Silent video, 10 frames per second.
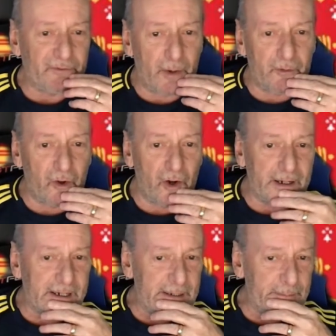I'm all
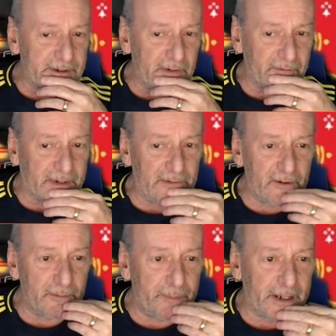right. Keep yourself
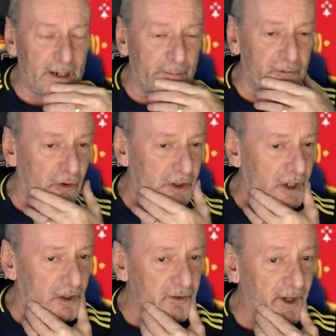together. Big up
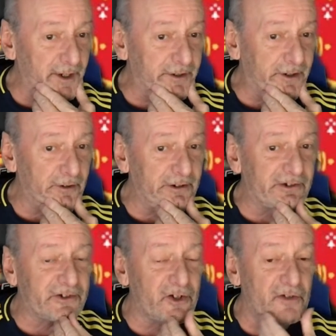Morocco. They totally
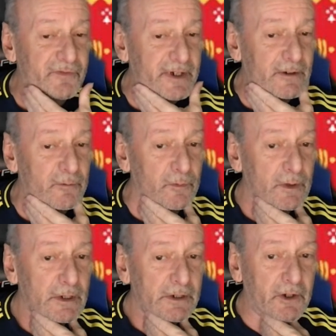deserved it,
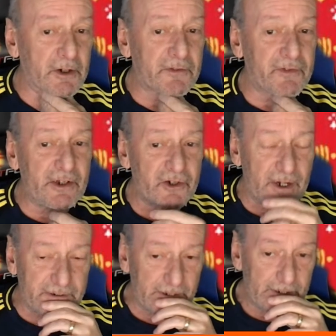don't you think,
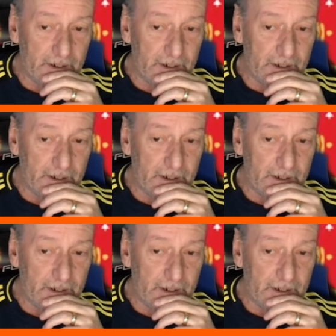Jez?"